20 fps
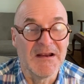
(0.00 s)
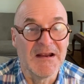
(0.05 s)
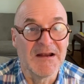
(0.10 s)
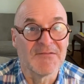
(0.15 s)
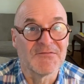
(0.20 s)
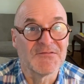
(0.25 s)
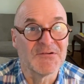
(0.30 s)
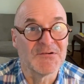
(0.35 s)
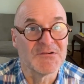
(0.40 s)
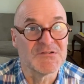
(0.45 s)

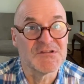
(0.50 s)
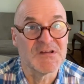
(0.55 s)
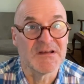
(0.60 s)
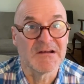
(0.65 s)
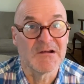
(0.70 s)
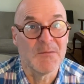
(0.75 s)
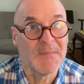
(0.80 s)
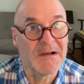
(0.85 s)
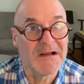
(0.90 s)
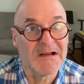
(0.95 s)
after it's
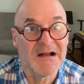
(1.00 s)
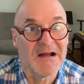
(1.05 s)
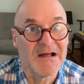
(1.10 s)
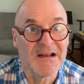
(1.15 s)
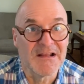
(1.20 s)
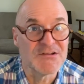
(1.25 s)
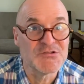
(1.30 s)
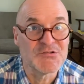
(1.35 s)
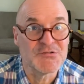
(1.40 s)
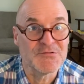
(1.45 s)
like, oh my
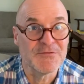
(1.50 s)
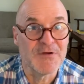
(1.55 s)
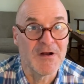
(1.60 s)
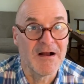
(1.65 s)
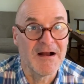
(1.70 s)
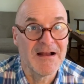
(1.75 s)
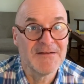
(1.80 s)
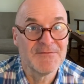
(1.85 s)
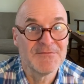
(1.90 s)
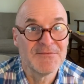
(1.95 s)
God, I
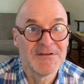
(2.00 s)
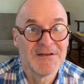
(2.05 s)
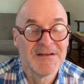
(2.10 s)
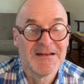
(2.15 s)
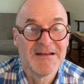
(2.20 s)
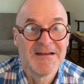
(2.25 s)
survived.